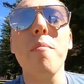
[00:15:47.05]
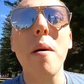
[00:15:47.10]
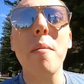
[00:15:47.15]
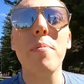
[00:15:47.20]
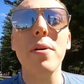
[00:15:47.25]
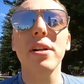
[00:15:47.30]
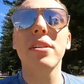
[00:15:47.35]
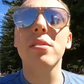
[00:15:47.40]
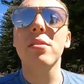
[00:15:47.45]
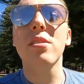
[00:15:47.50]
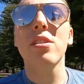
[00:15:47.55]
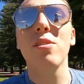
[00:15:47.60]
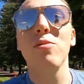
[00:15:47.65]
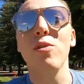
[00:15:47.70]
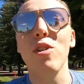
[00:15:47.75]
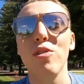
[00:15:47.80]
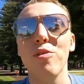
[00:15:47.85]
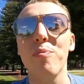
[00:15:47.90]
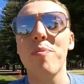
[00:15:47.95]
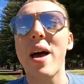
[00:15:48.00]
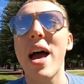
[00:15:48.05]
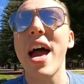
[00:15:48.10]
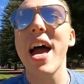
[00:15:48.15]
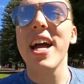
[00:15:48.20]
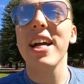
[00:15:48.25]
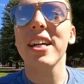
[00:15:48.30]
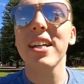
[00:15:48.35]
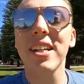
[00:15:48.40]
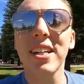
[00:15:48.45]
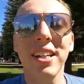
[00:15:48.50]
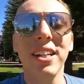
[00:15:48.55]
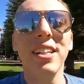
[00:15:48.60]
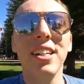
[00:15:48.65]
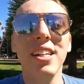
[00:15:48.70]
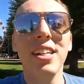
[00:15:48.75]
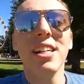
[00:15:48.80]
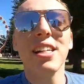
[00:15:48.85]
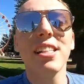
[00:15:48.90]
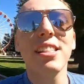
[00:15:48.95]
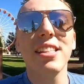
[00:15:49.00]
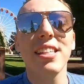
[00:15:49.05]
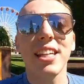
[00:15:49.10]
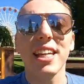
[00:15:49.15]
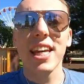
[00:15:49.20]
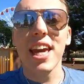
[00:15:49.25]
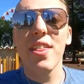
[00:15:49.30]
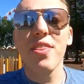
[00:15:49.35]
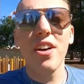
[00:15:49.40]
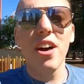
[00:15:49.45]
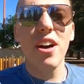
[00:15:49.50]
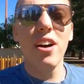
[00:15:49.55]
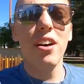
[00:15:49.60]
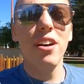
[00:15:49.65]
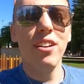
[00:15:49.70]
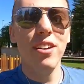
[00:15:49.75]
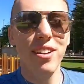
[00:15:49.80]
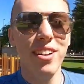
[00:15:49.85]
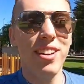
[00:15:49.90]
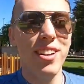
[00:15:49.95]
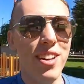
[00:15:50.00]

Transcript: remember to Wolfpack. Together,